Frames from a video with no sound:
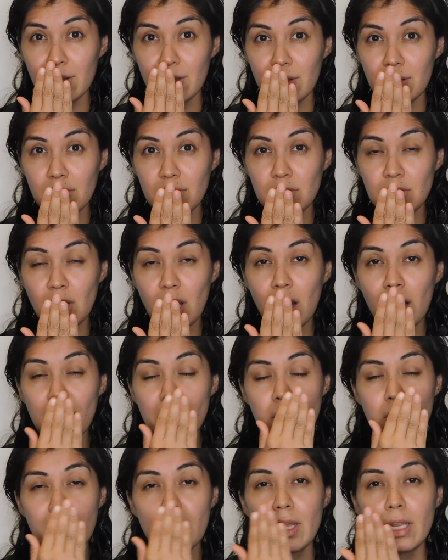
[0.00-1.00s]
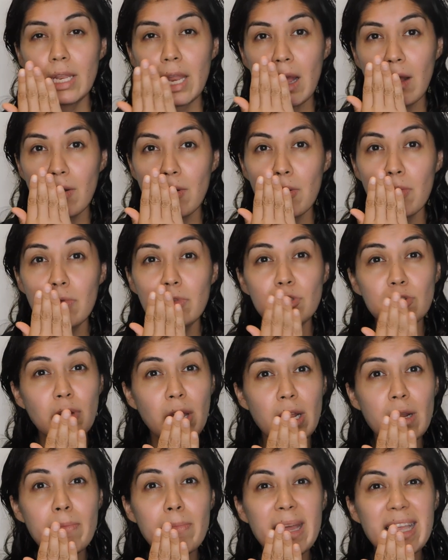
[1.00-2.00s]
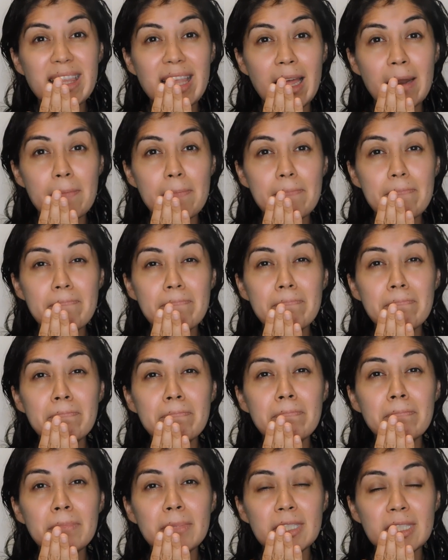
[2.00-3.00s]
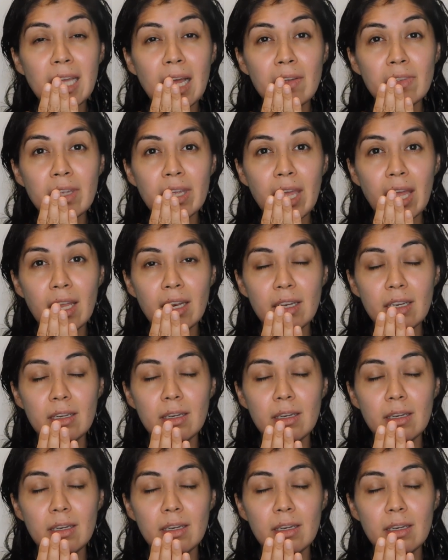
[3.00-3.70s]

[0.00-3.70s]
Good job. Now, try to make that sound again.